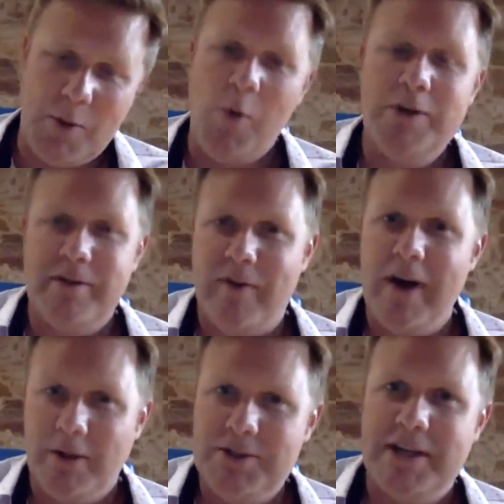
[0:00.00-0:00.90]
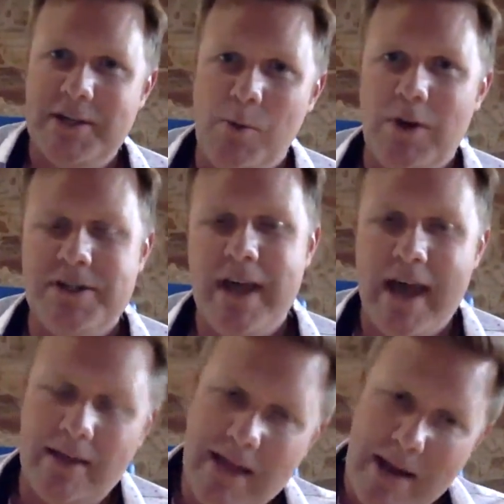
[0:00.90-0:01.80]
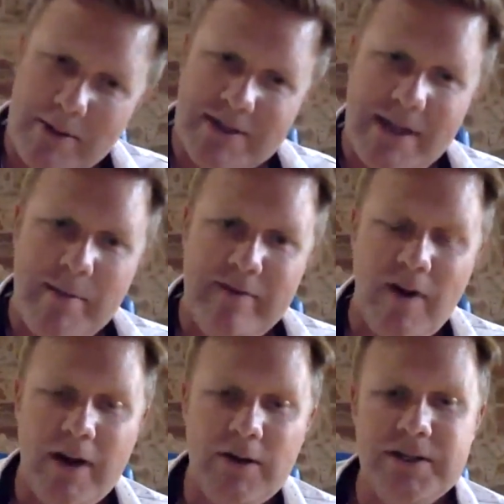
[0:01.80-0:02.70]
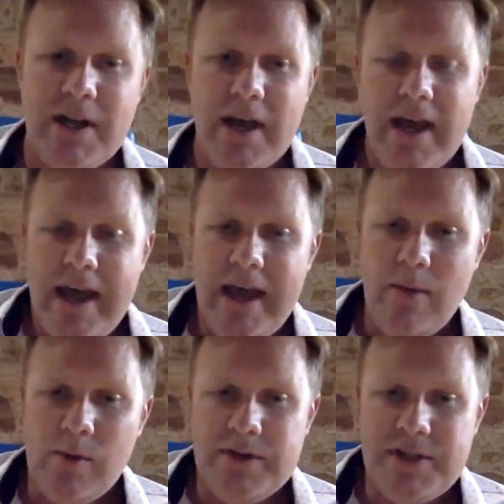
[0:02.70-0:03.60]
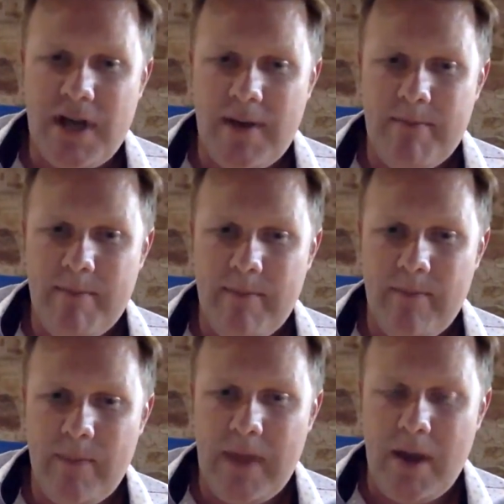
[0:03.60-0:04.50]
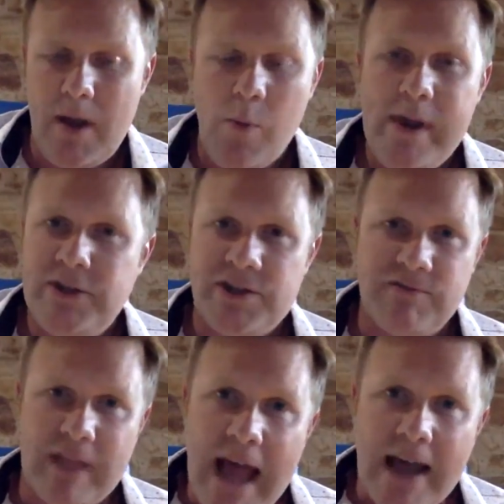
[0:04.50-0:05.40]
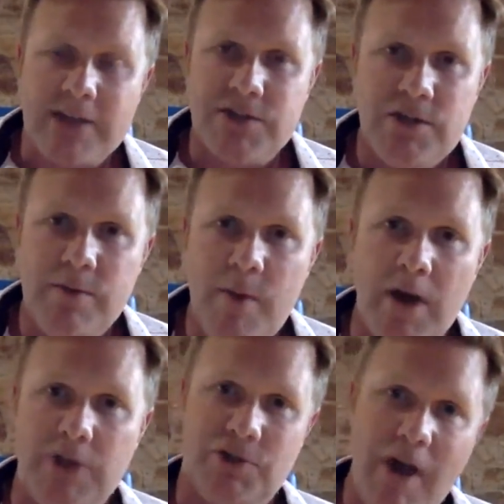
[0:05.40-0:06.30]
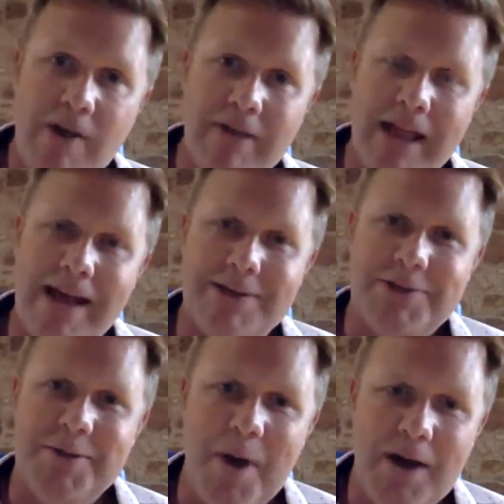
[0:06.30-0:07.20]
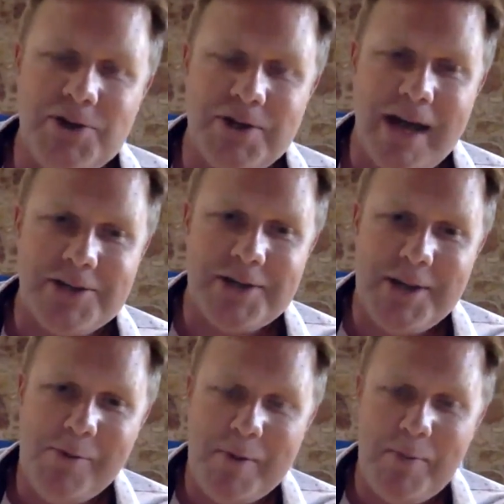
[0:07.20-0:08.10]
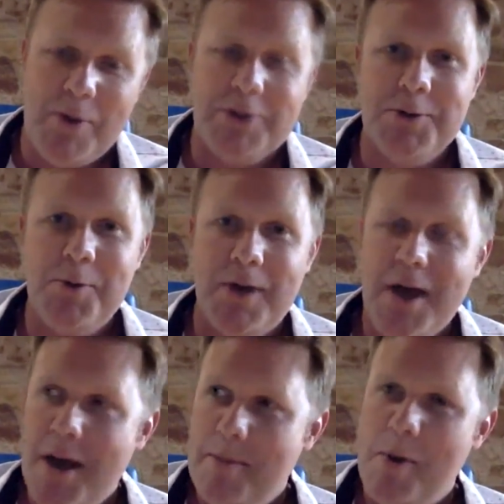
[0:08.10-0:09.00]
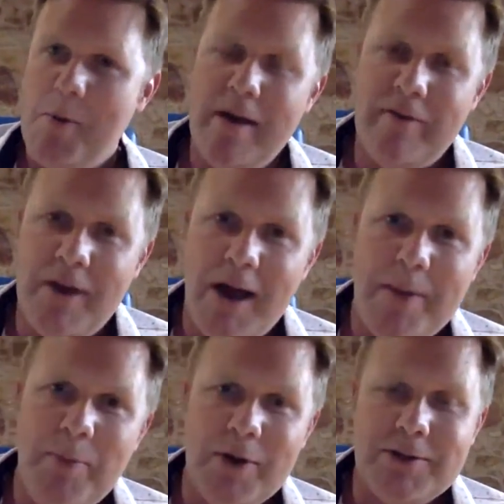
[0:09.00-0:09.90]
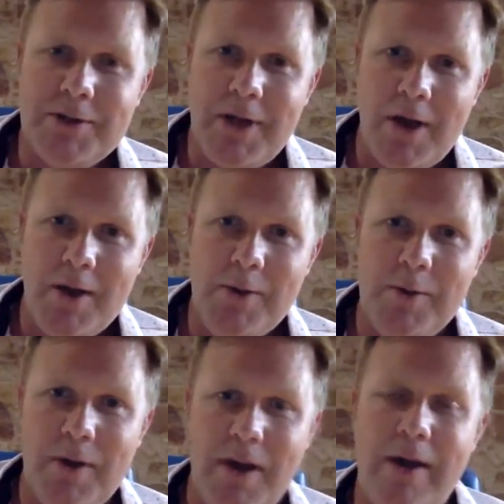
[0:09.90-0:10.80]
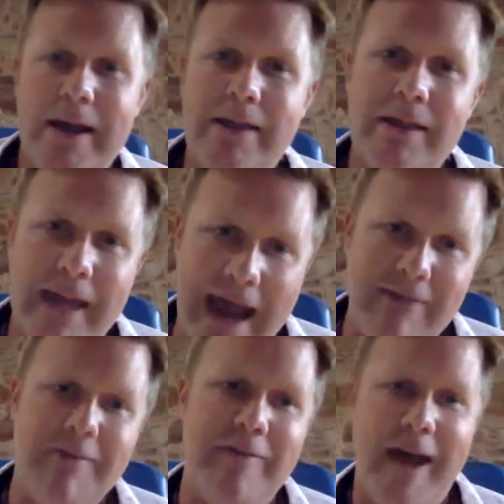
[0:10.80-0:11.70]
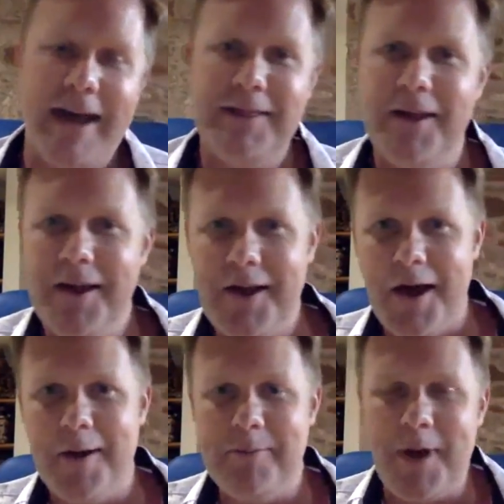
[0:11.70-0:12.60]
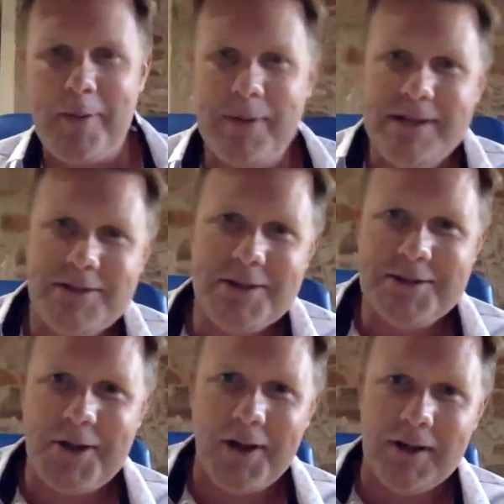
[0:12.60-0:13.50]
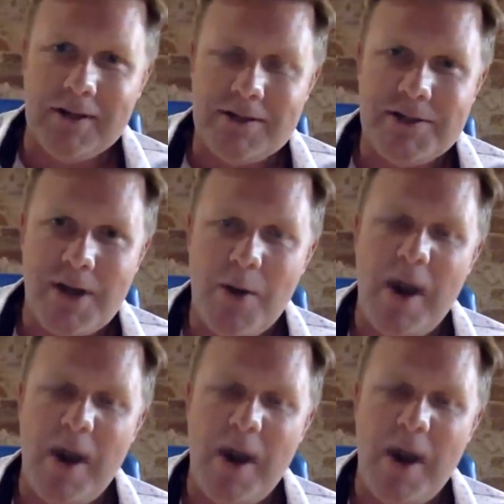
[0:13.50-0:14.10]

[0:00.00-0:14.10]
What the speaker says: quarterfinals, as it was then, now the semi-finals, it was we just relaxed too much, or I relaxed too much. And actually, my wife and I had booked to go in the caravan up into Scotland. So